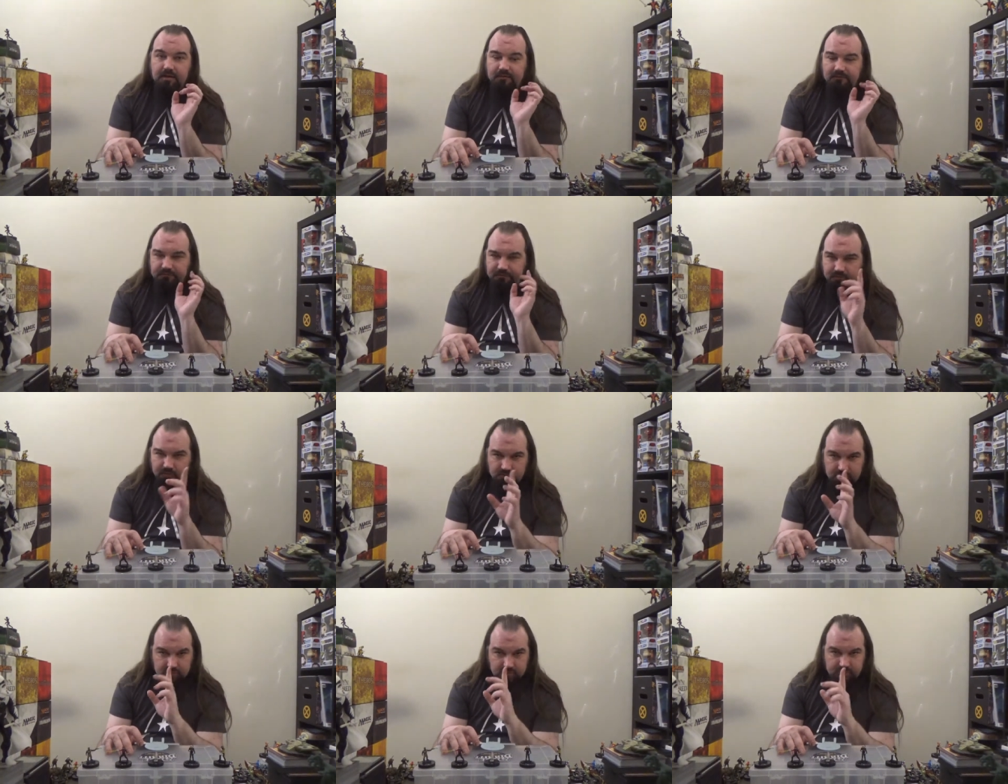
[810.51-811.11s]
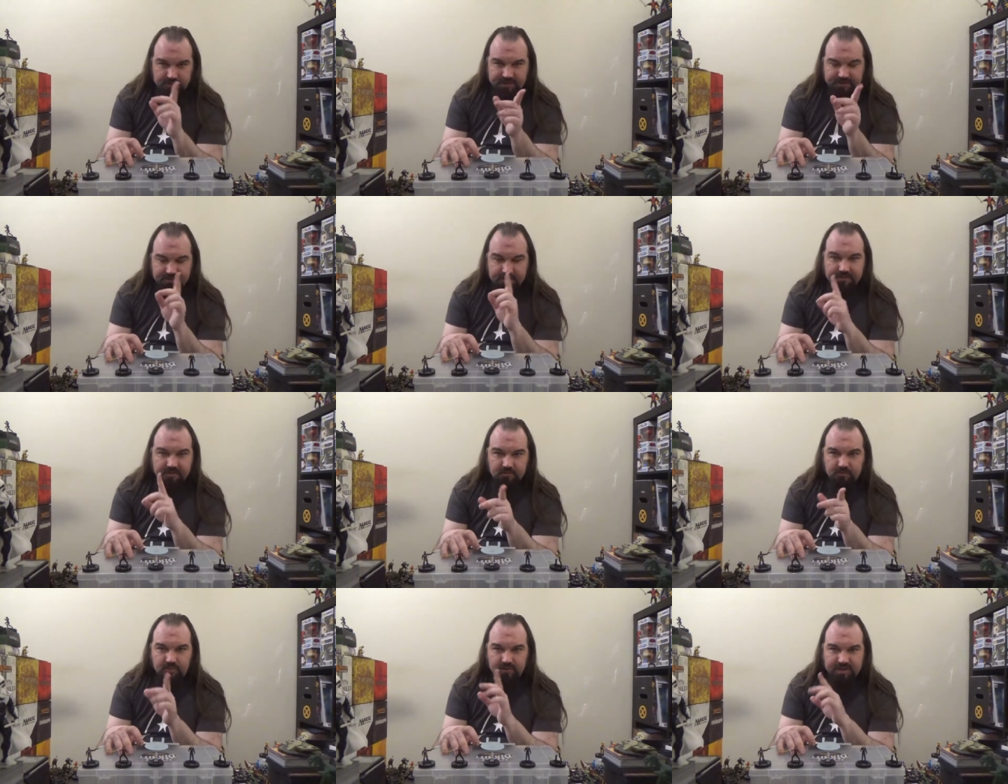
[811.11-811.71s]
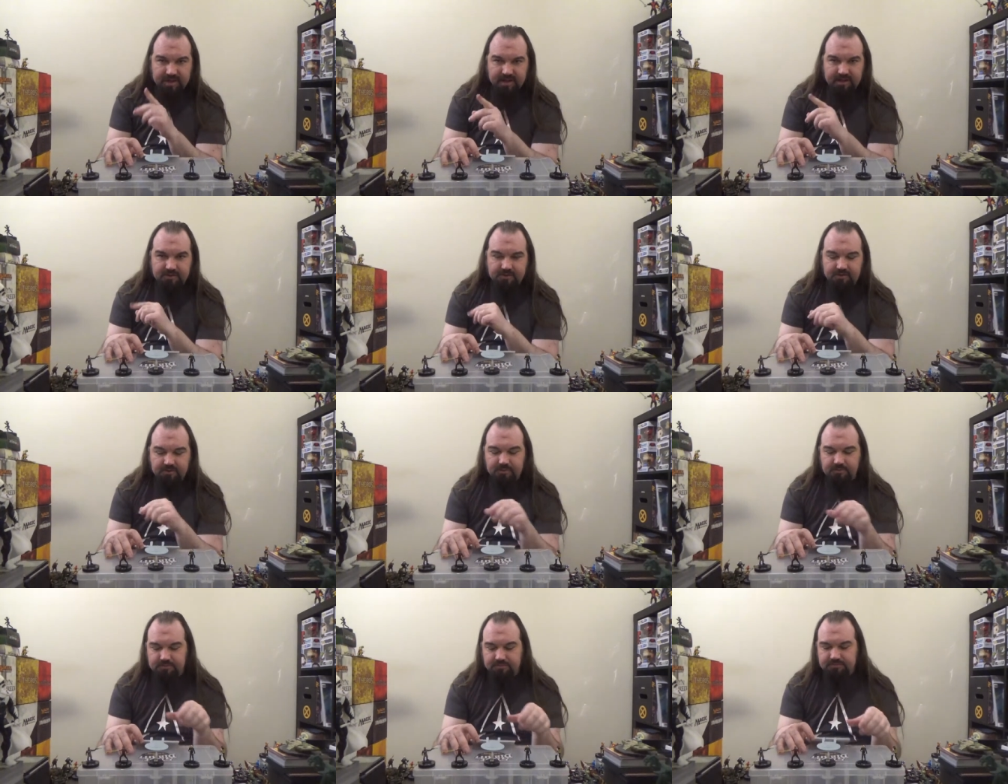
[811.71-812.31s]
for reasons that we'll get
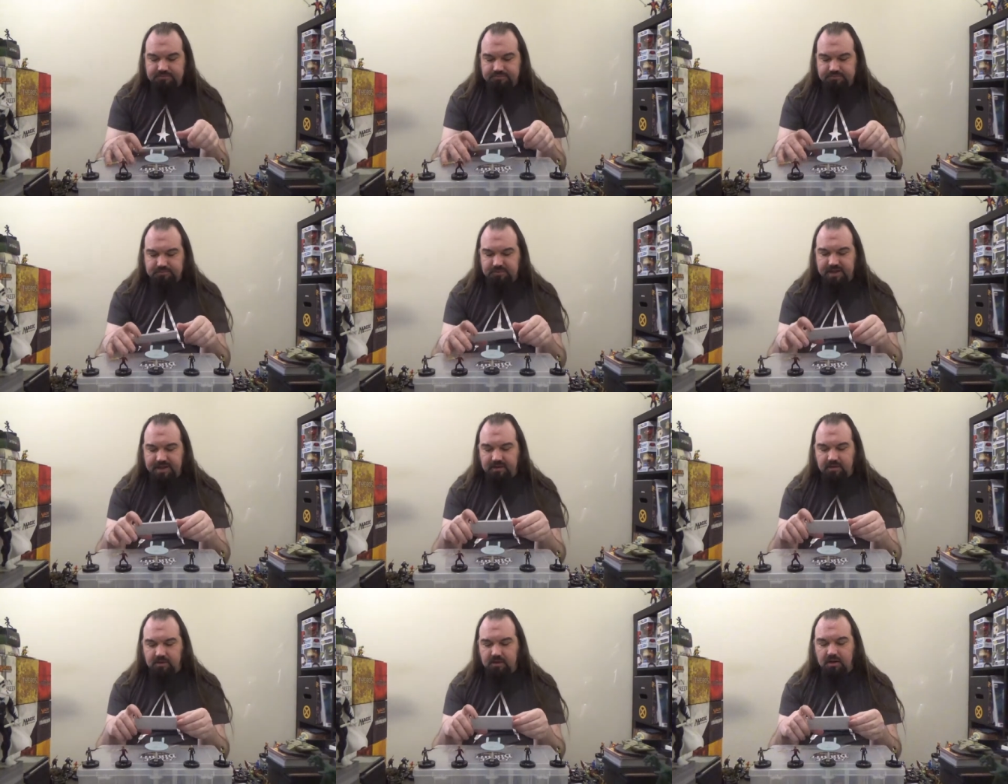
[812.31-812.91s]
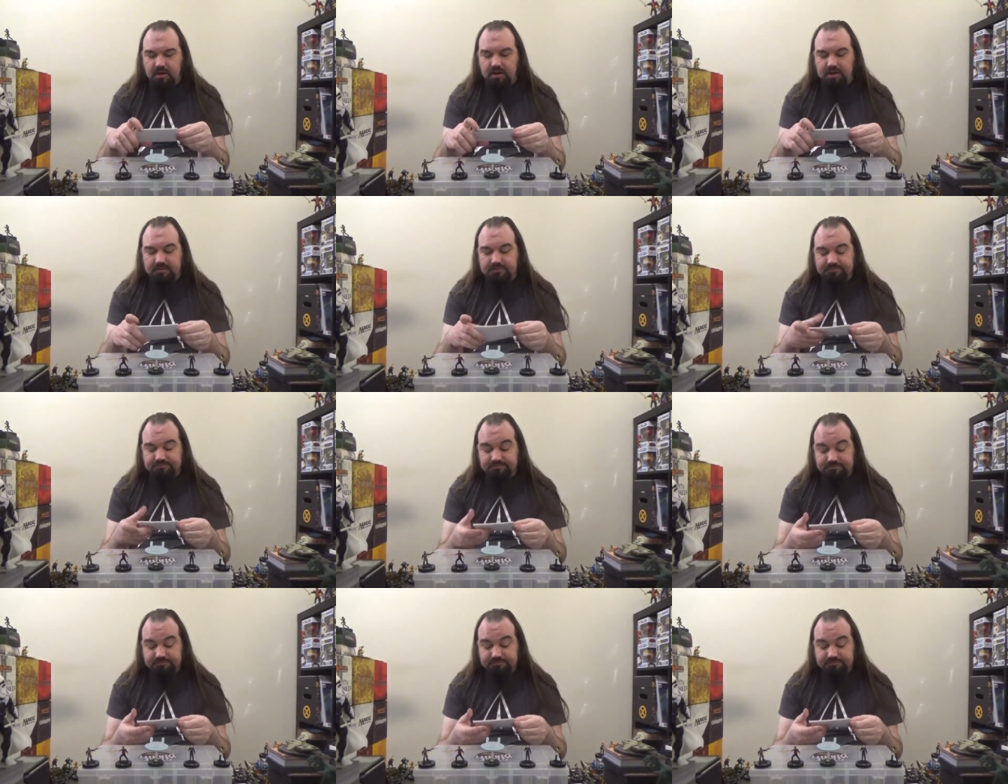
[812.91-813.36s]
into later on.